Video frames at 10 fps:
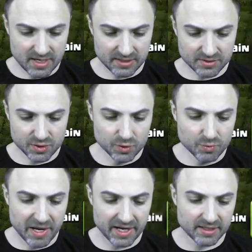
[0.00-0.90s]
2
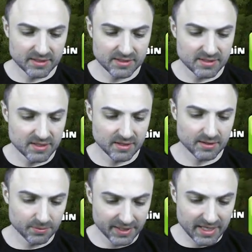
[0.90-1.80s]
P.E.K.K.A.s,
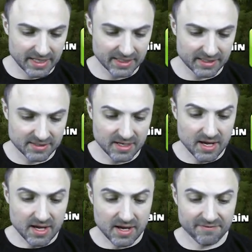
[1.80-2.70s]
3 Yetis,
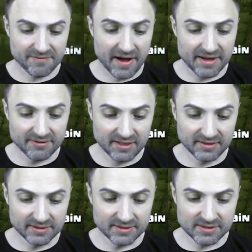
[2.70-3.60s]
5
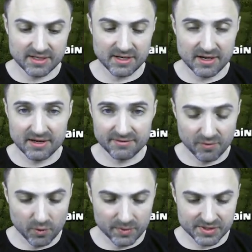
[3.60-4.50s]
healers,
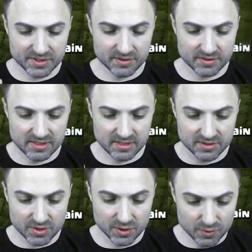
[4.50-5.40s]
4 wizards,
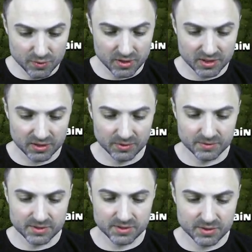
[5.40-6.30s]
2
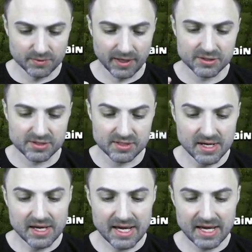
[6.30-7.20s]
clones, 2
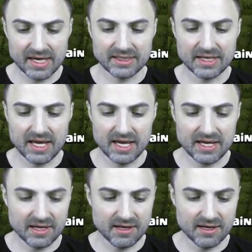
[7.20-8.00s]
rages, and a